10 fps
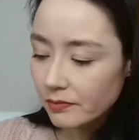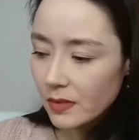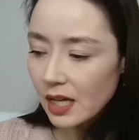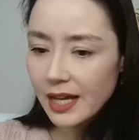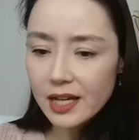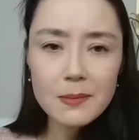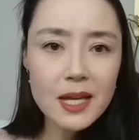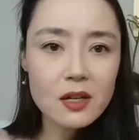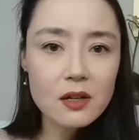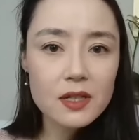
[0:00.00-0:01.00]
I got to make a
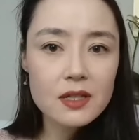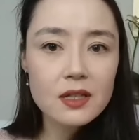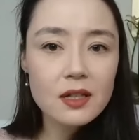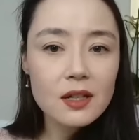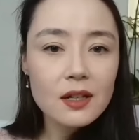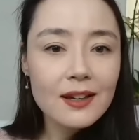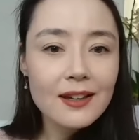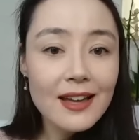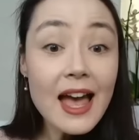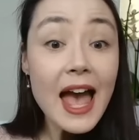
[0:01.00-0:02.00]
note of this.
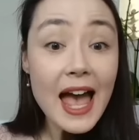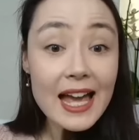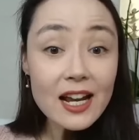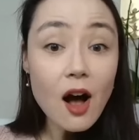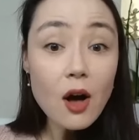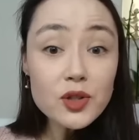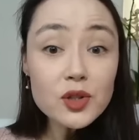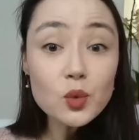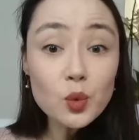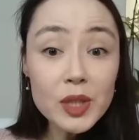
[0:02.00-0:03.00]
And I also
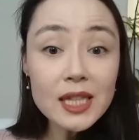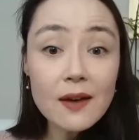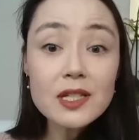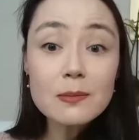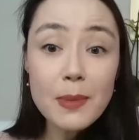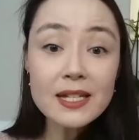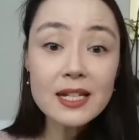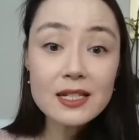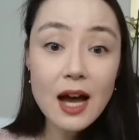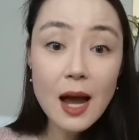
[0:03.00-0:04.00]
really love spending
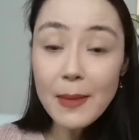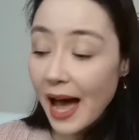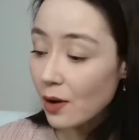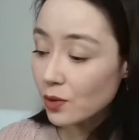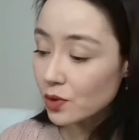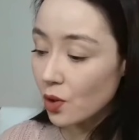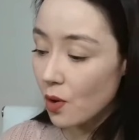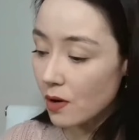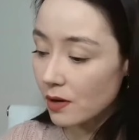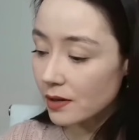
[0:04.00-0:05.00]
time
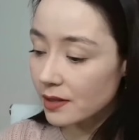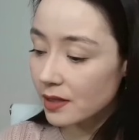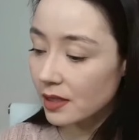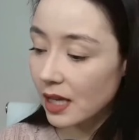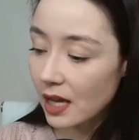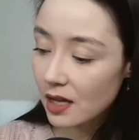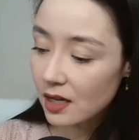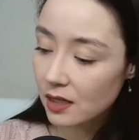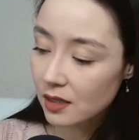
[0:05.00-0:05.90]
outdoors. Yeah.